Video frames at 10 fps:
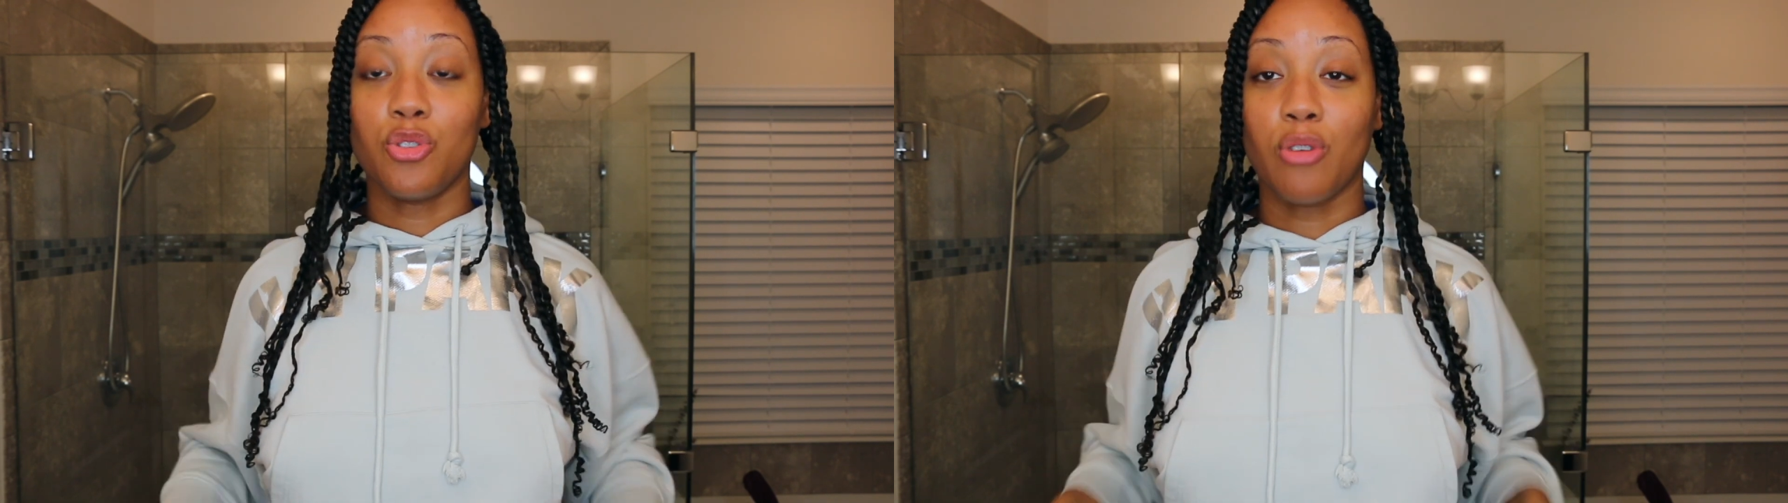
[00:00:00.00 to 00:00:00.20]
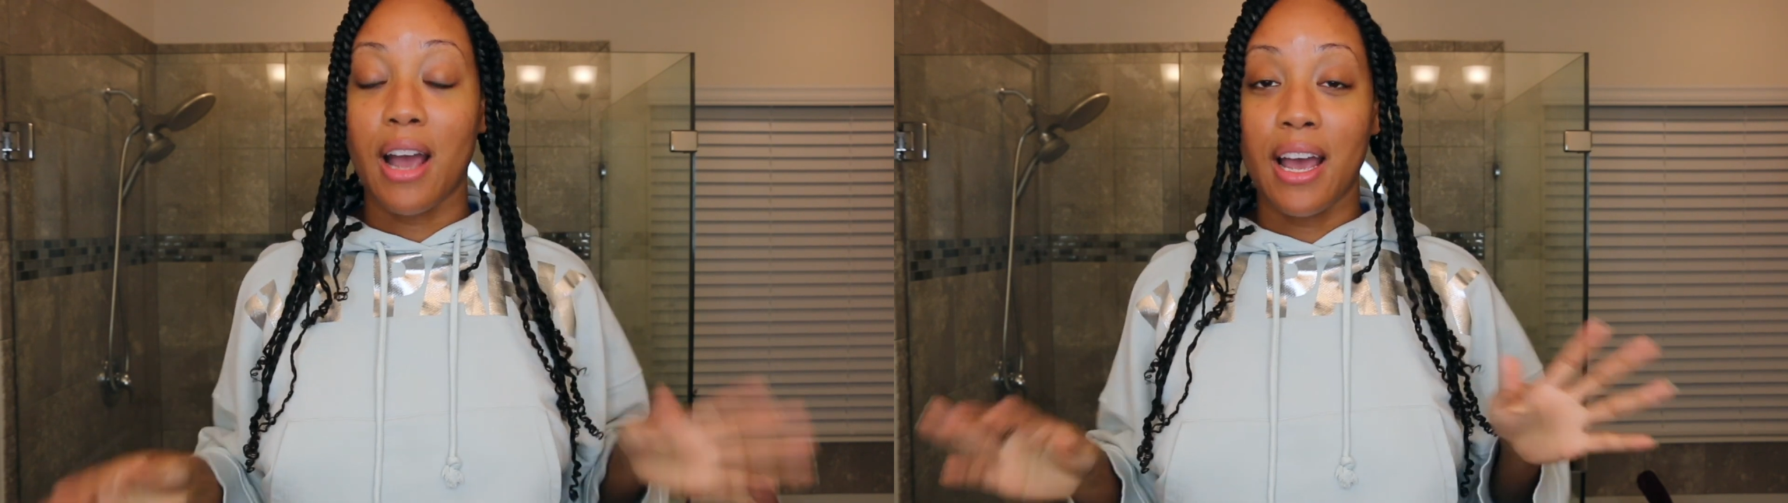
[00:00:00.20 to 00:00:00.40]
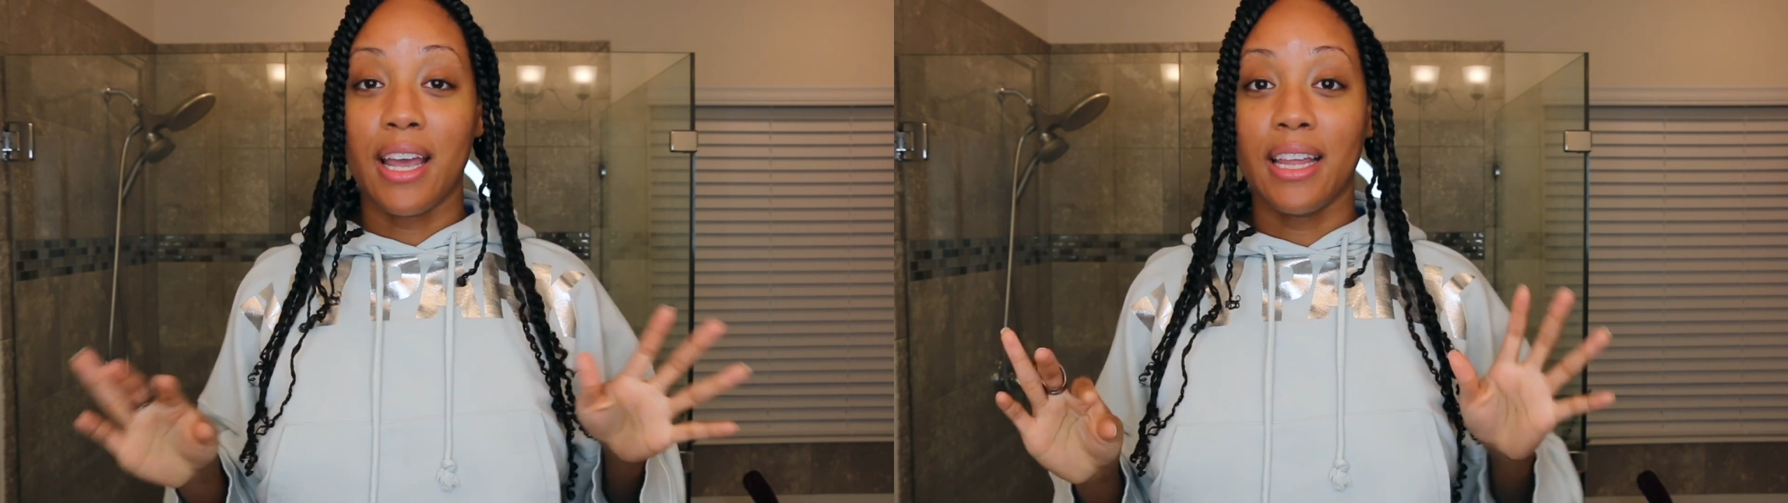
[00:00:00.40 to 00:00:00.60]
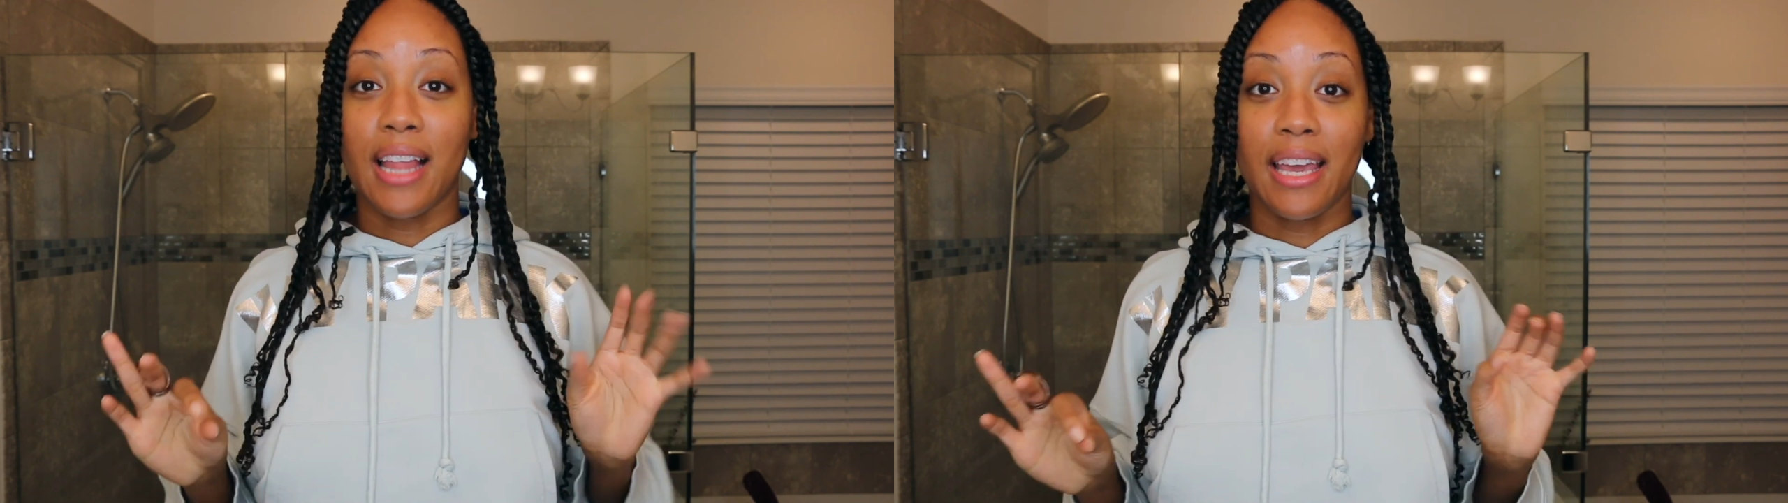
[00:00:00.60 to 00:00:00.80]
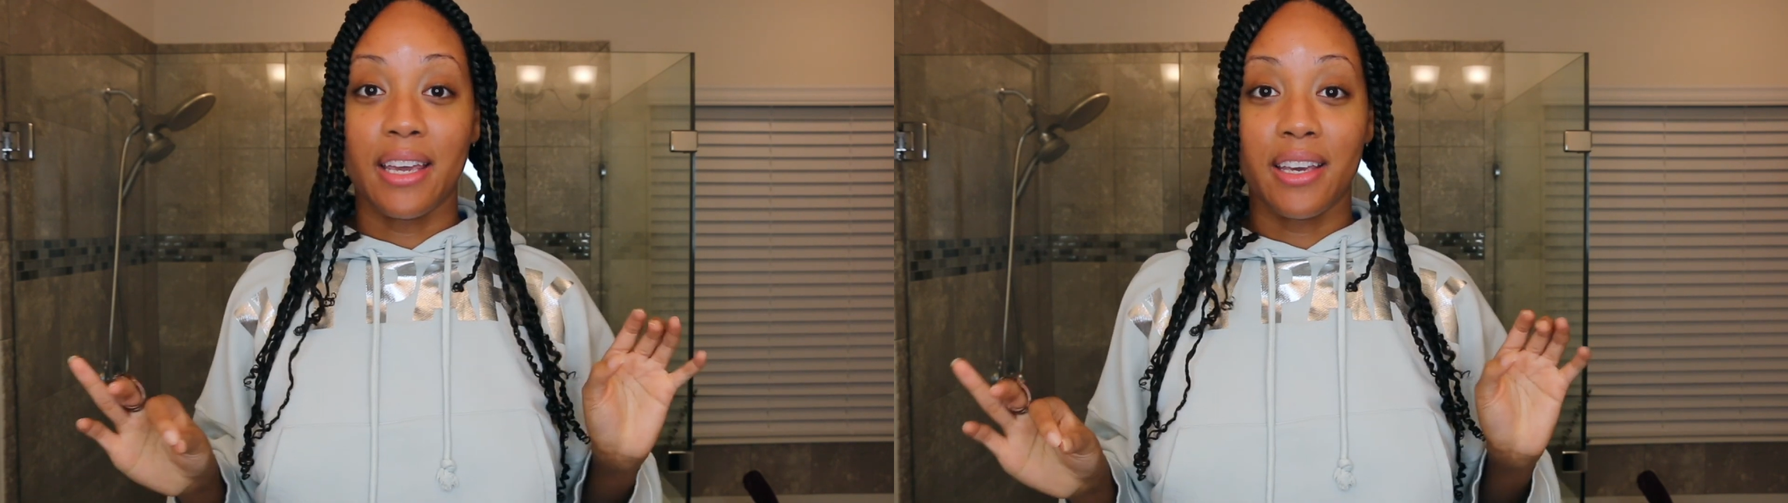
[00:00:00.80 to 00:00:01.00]
stretched than it
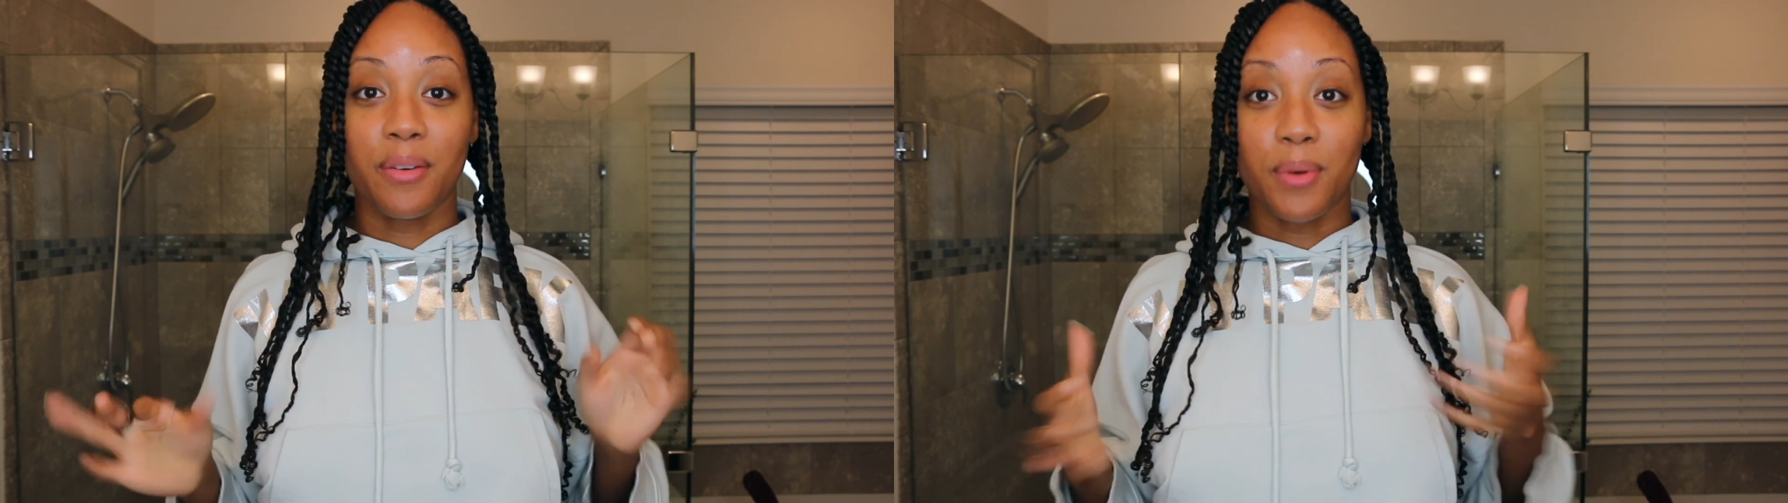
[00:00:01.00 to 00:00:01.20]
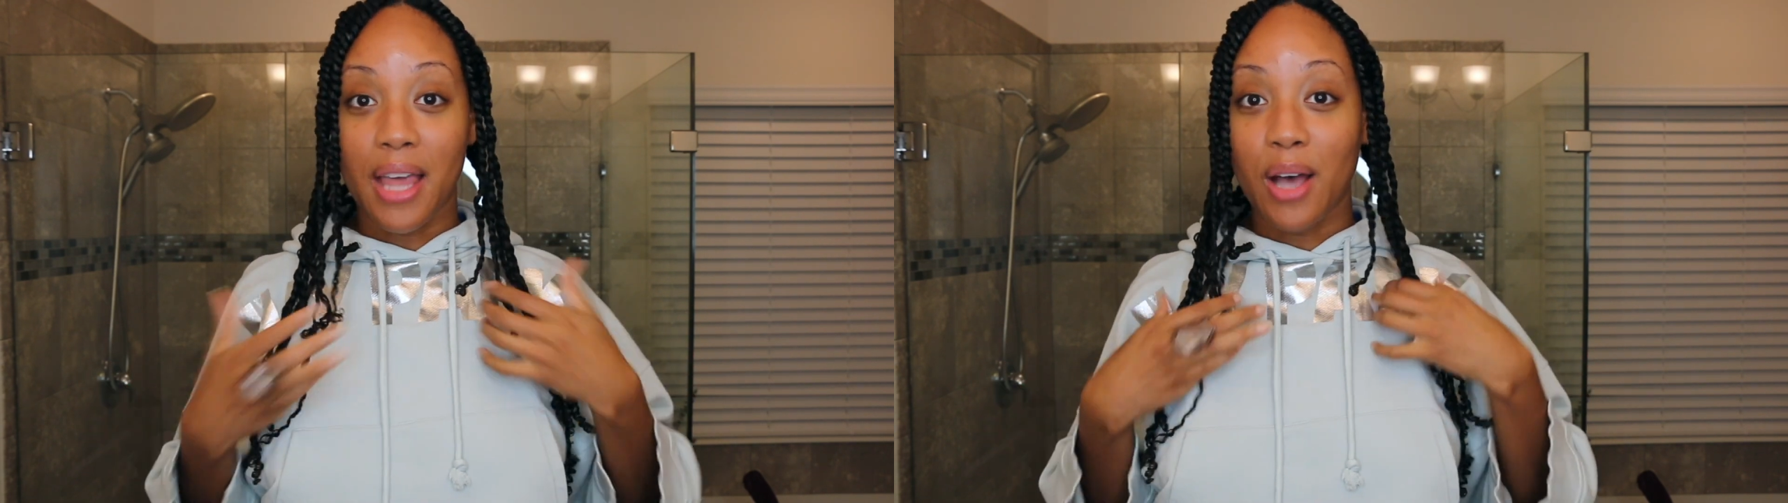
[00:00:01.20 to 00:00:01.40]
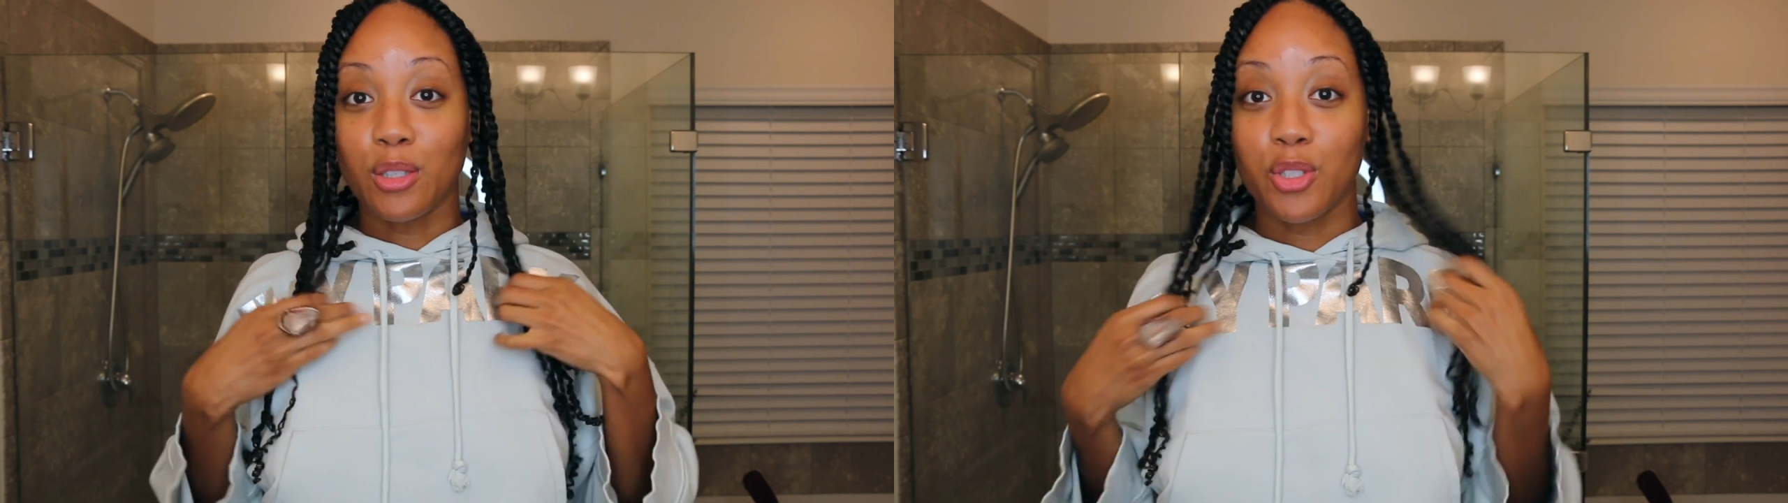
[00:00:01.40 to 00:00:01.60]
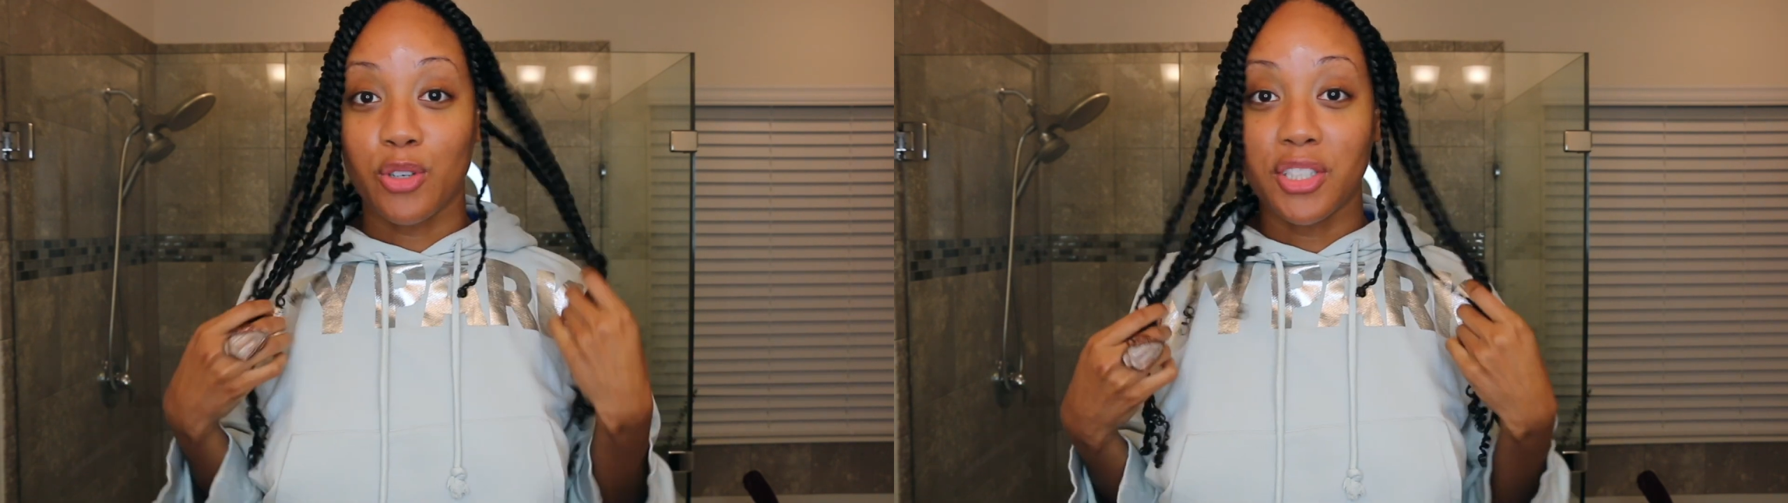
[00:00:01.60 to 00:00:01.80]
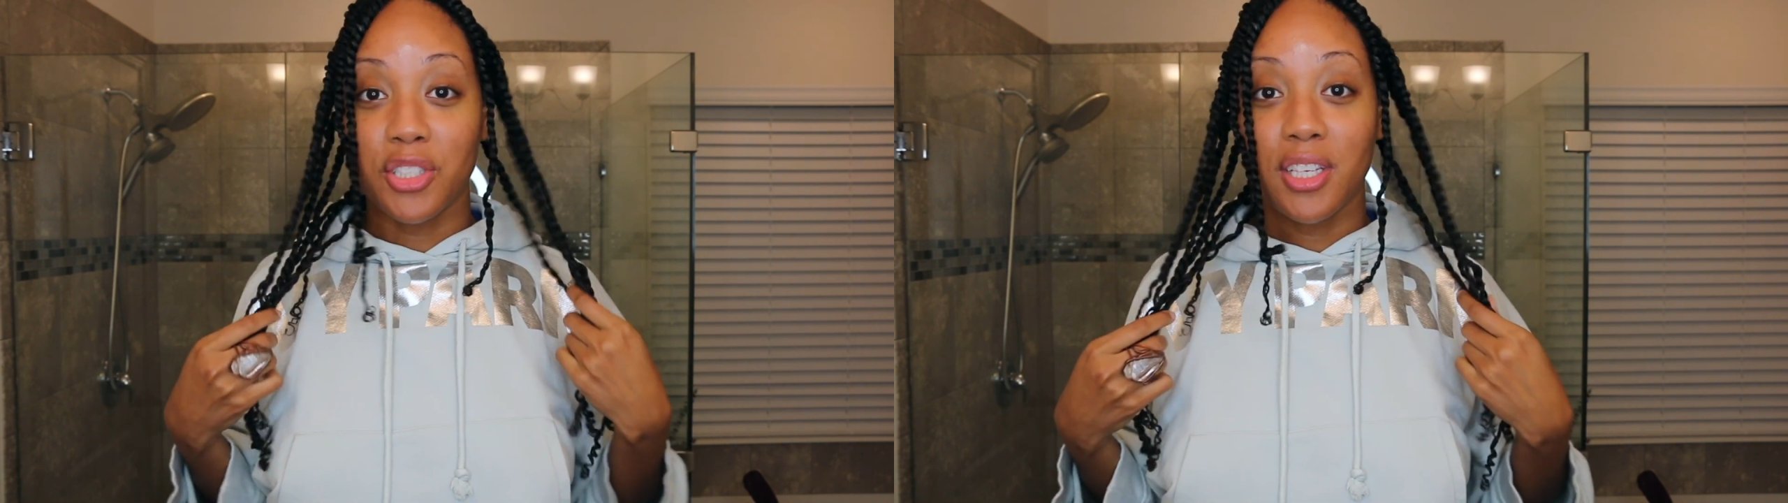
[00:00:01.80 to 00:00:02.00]
usually would
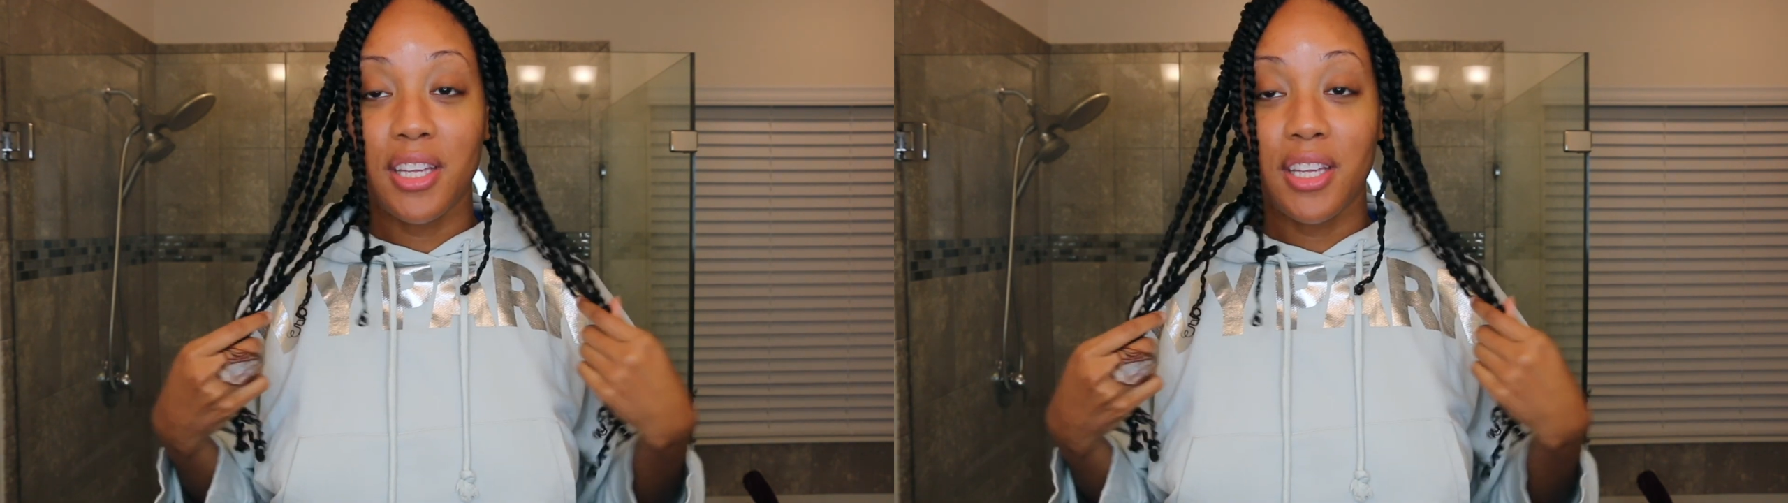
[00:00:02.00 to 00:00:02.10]
be.